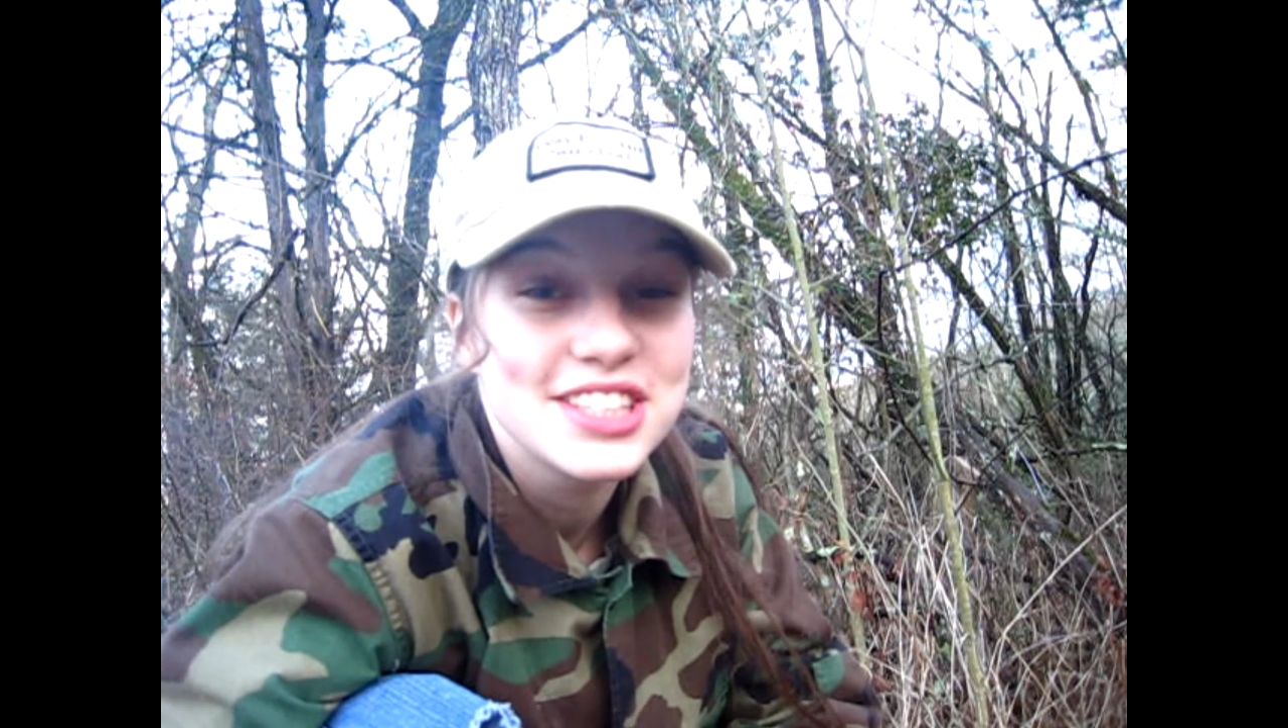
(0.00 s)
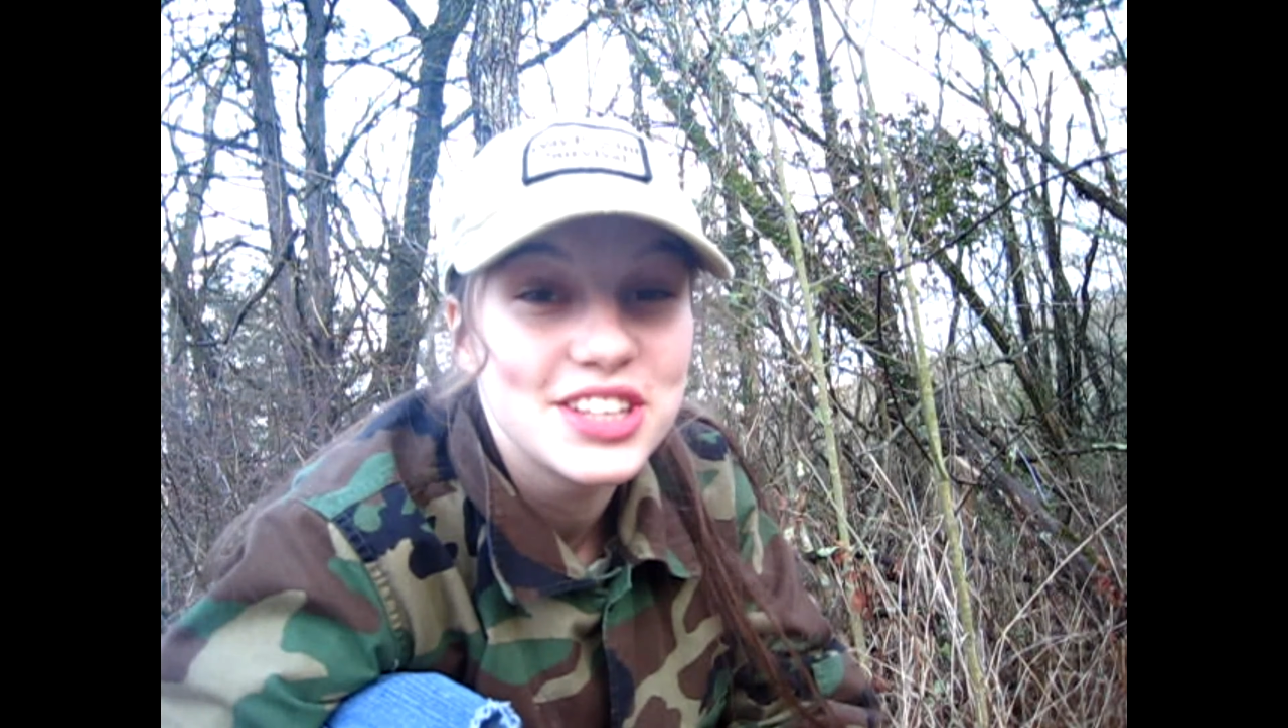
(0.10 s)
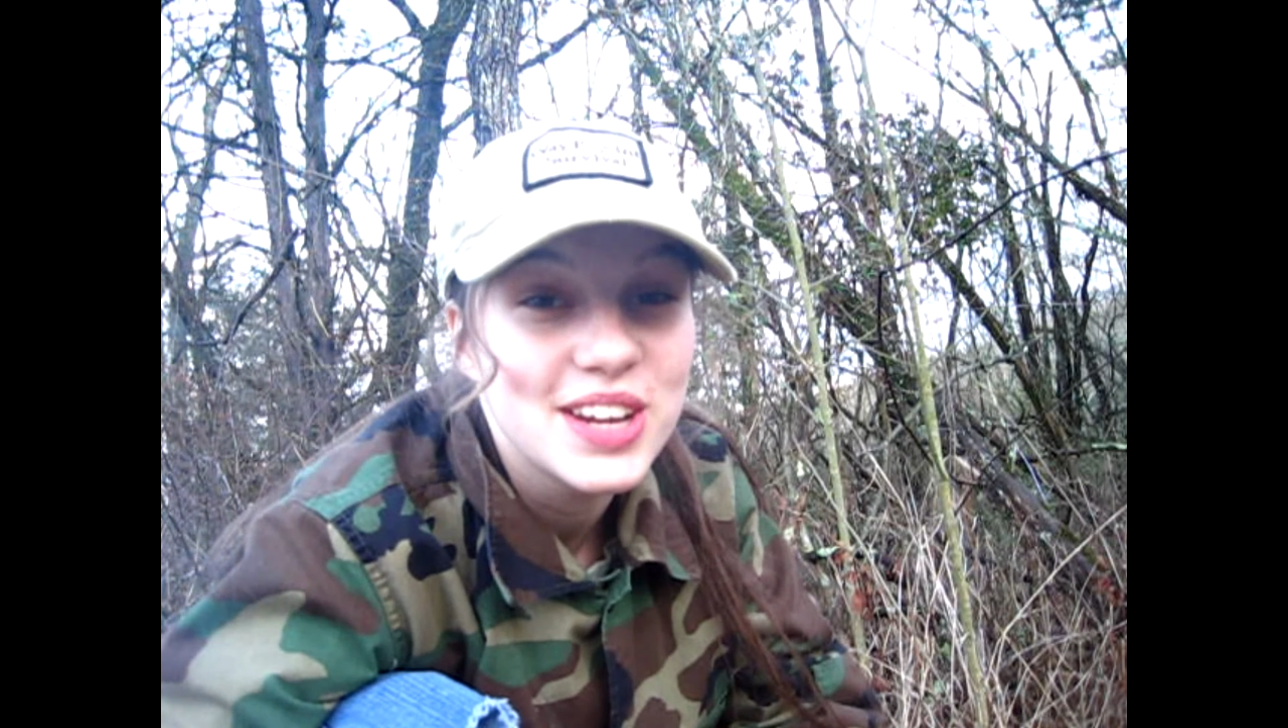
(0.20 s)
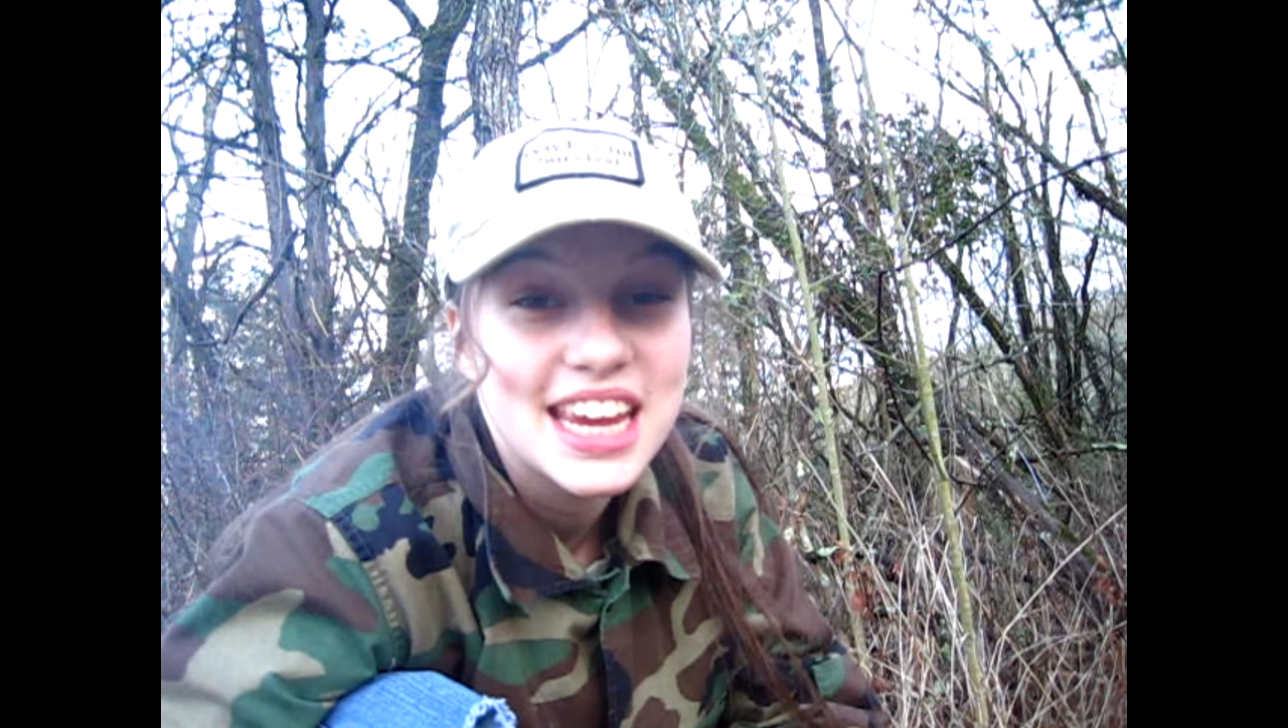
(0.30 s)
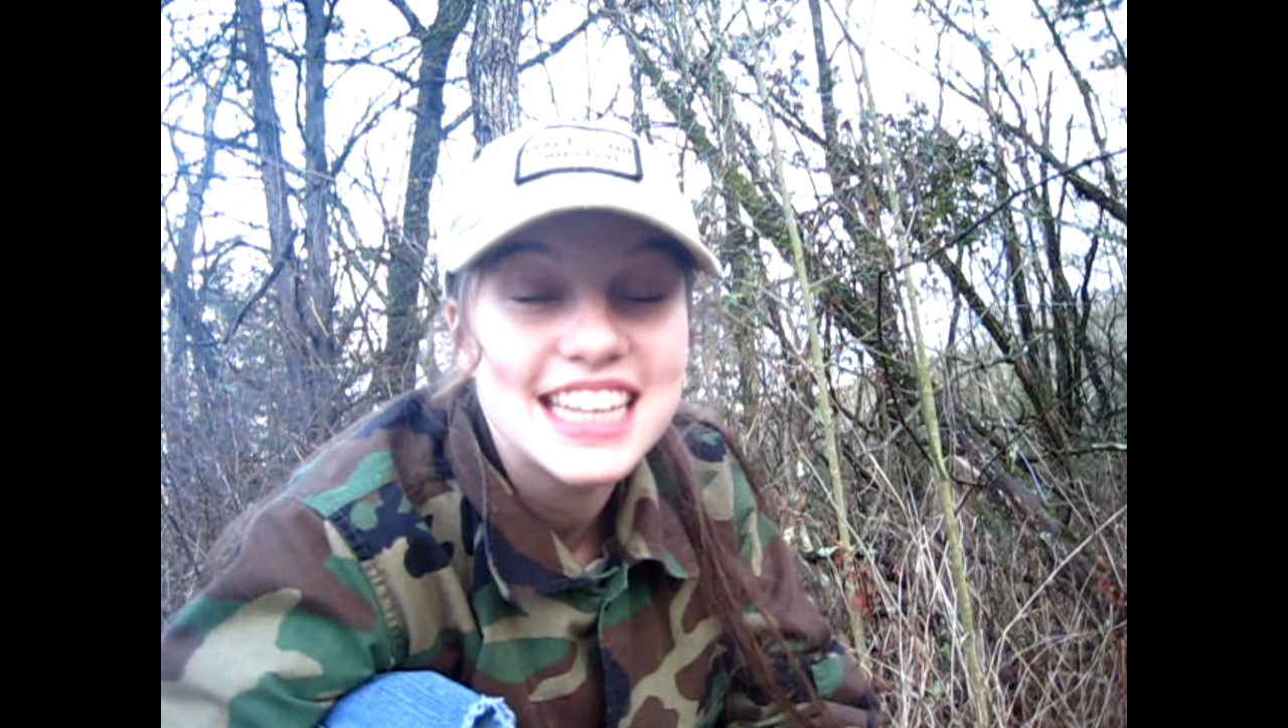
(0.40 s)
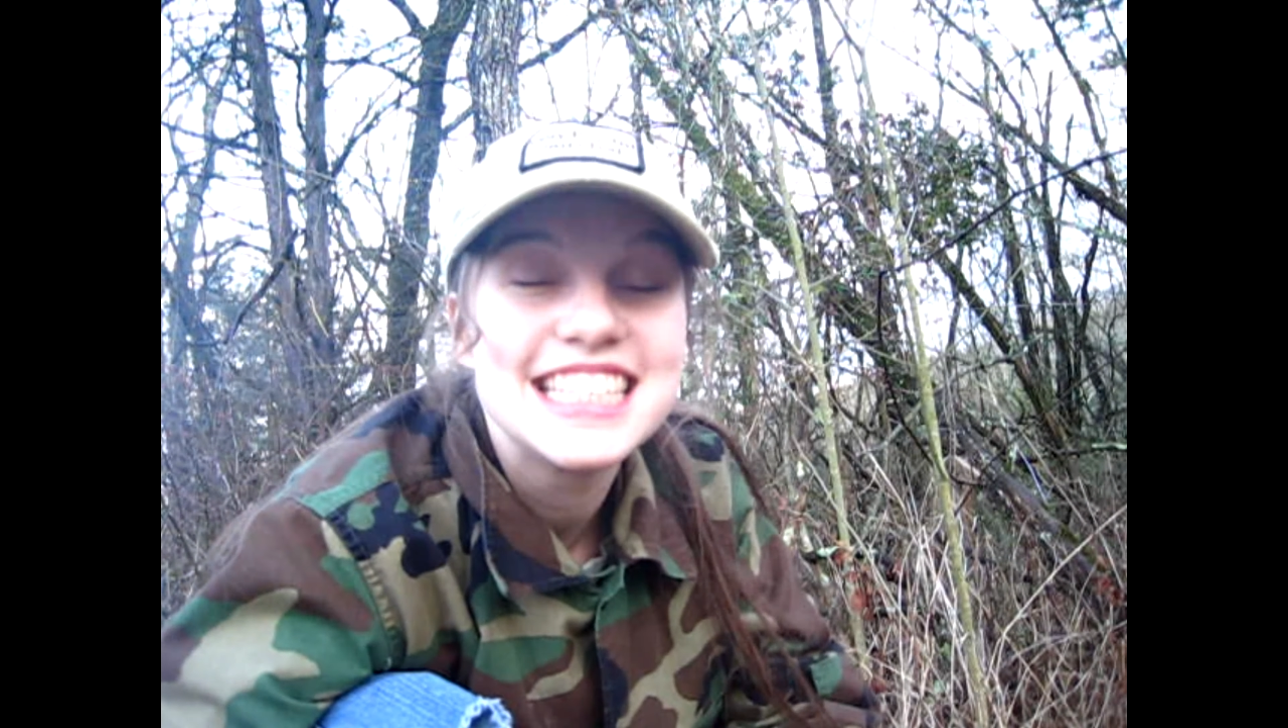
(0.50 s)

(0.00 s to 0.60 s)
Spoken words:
looking